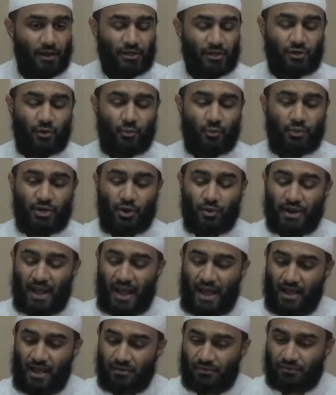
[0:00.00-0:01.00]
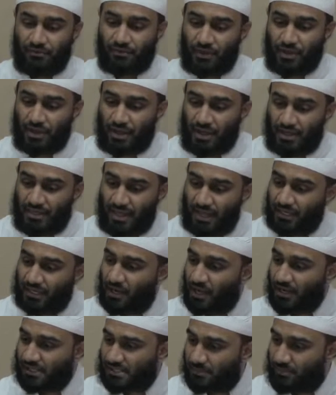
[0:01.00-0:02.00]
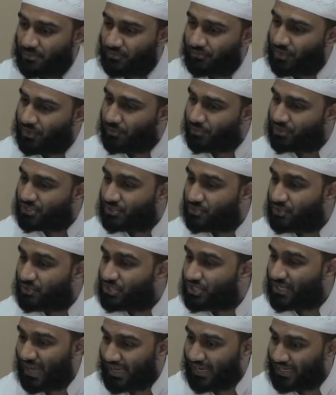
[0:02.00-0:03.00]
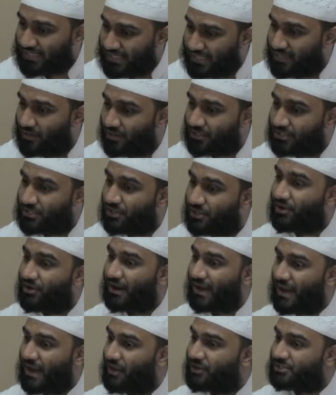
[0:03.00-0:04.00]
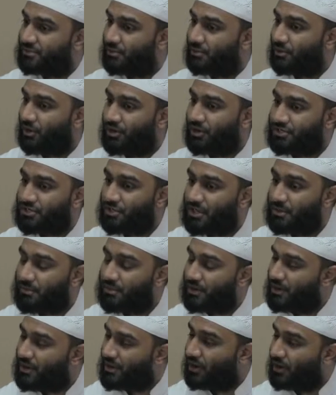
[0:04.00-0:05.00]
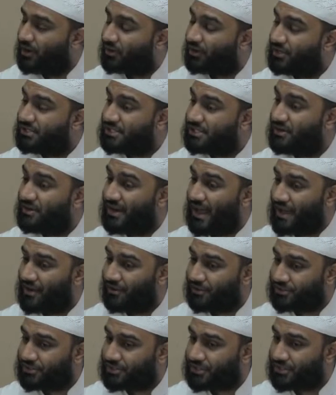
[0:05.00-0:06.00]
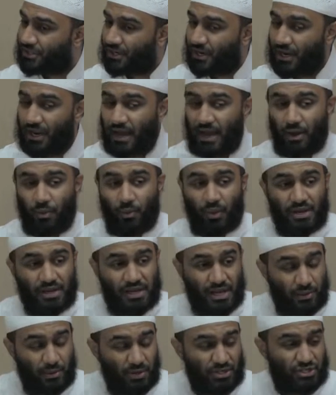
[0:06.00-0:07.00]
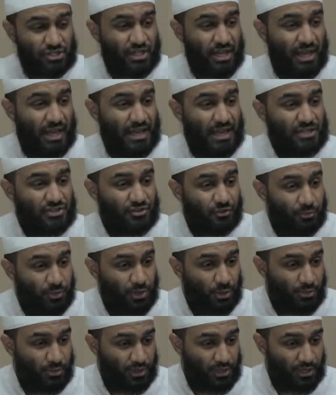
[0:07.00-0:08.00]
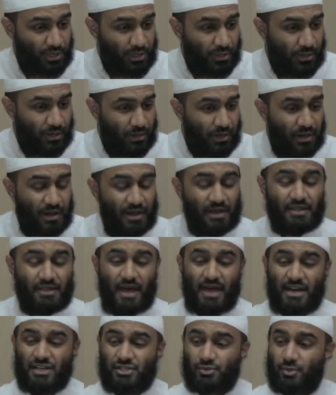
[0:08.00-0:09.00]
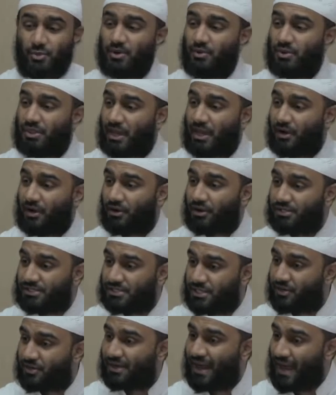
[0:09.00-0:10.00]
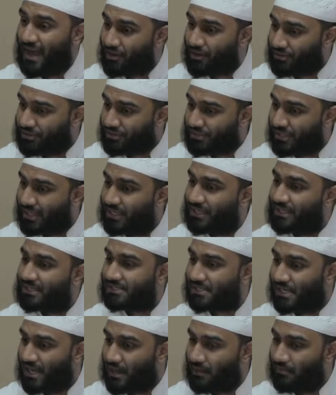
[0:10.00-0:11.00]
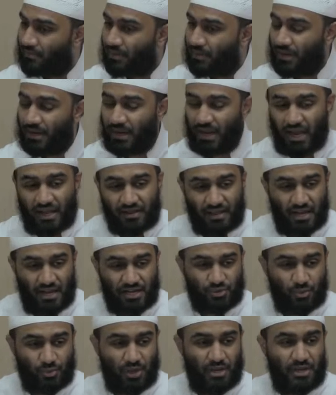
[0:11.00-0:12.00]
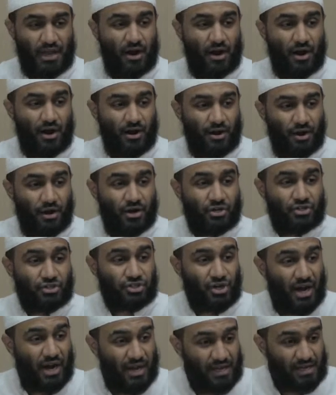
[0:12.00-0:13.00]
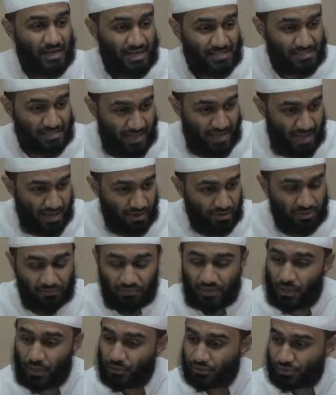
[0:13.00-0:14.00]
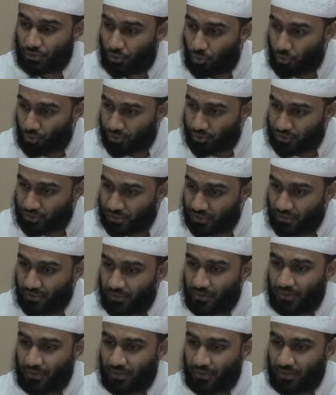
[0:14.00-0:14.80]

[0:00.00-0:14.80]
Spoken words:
we don't have that concept of a person reaching 18 until they're accountable or until they are considered an adult. When they reach the age of puberty, that is when they are considered an adult in Islam, and that is when they are tried as an adult if they go to court.